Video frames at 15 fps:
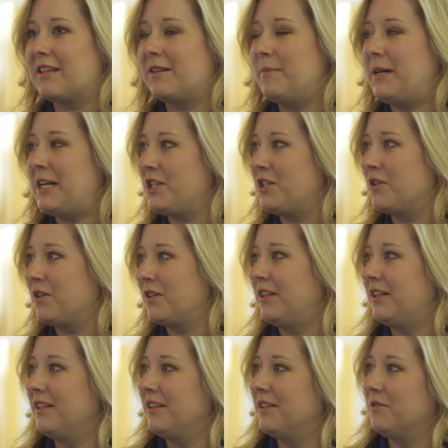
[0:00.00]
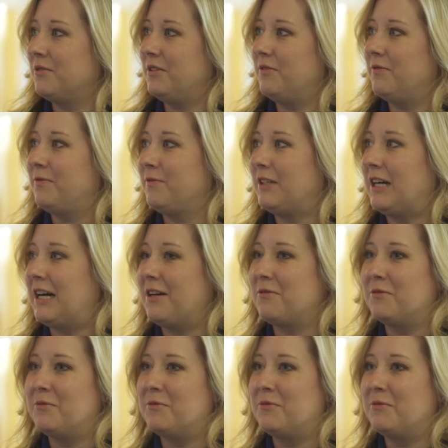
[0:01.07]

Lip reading: that imaginary line that we've got